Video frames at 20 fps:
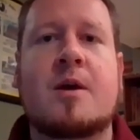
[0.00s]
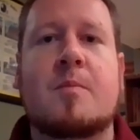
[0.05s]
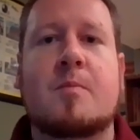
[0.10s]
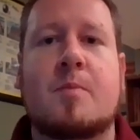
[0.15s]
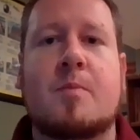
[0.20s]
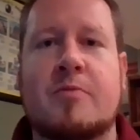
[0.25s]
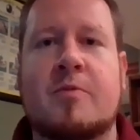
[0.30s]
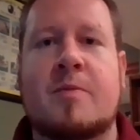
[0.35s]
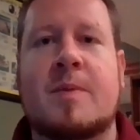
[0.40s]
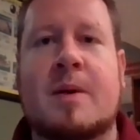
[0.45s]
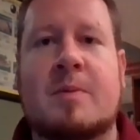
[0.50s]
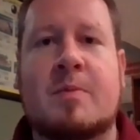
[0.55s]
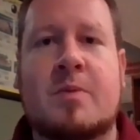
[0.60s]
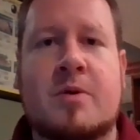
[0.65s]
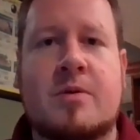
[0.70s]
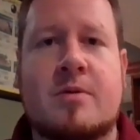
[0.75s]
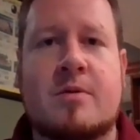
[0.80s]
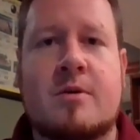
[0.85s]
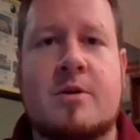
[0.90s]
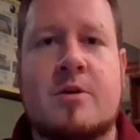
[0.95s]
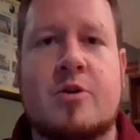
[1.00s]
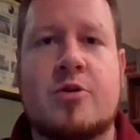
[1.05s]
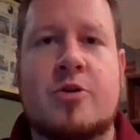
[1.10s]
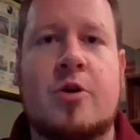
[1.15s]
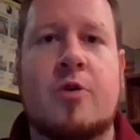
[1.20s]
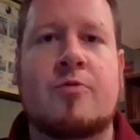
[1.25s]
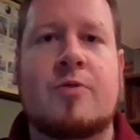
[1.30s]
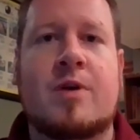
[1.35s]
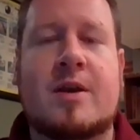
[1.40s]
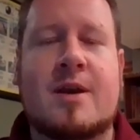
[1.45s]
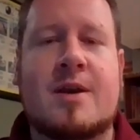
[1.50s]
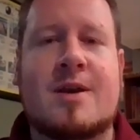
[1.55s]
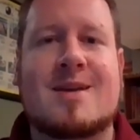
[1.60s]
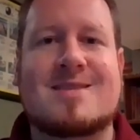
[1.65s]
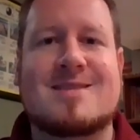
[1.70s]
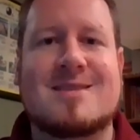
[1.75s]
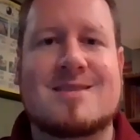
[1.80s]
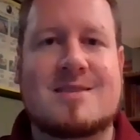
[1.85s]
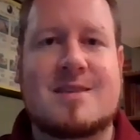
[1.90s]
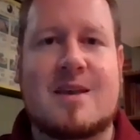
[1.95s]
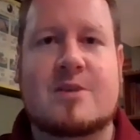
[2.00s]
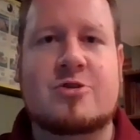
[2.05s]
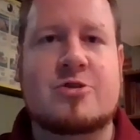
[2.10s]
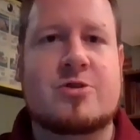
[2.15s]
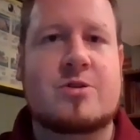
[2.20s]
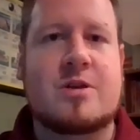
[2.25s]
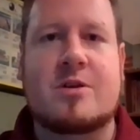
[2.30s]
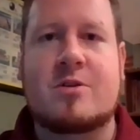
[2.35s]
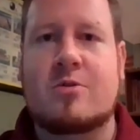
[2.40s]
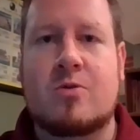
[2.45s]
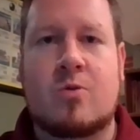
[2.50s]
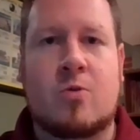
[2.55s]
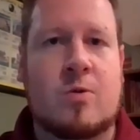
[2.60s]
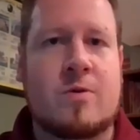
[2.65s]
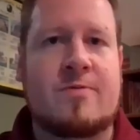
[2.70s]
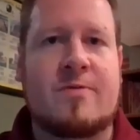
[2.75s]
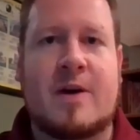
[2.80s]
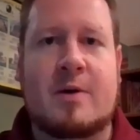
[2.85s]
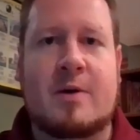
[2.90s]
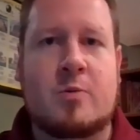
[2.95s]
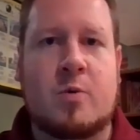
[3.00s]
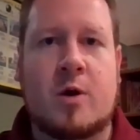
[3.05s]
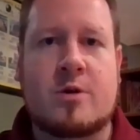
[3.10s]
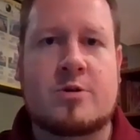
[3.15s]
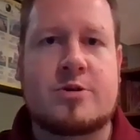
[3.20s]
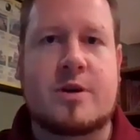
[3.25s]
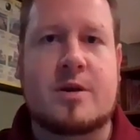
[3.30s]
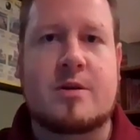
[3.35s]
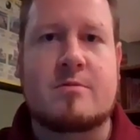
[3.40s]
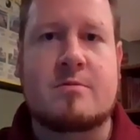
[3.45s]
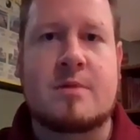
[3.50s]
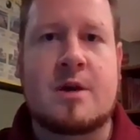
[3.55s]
but remember, No Red Ink is essentially a glorified worksheet.